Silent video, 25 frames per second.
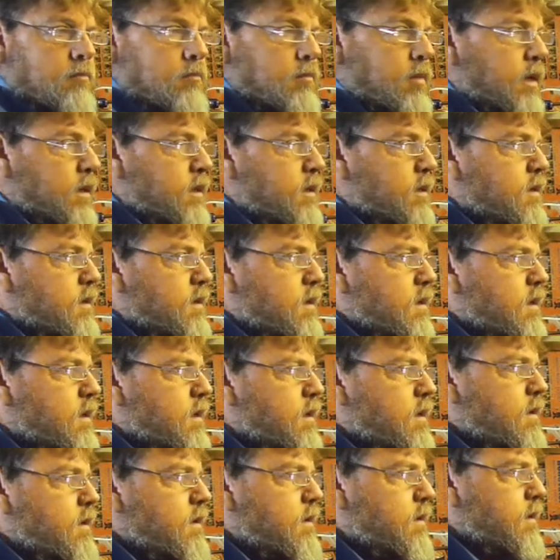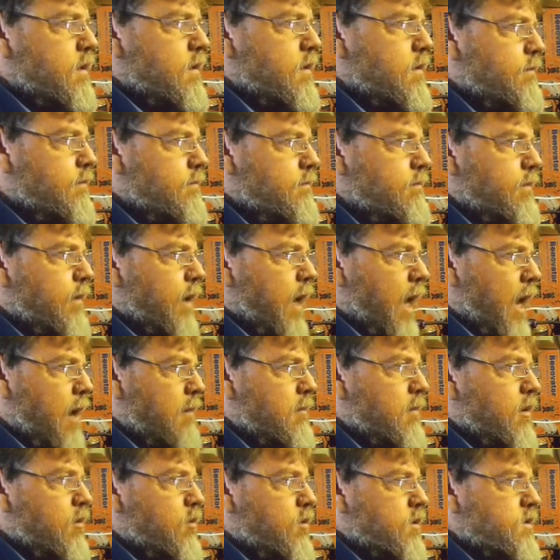But the
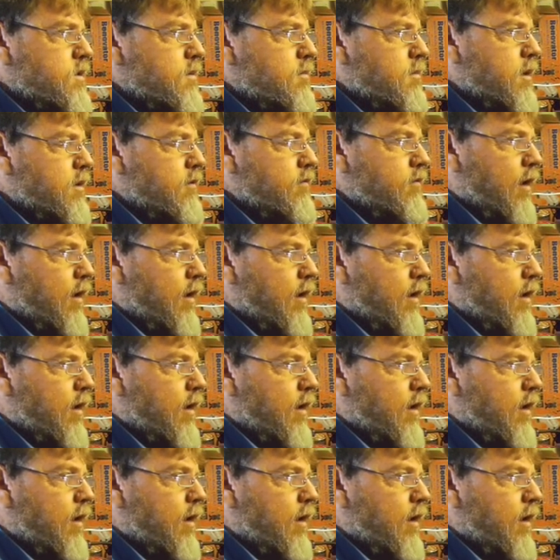hammer was a bit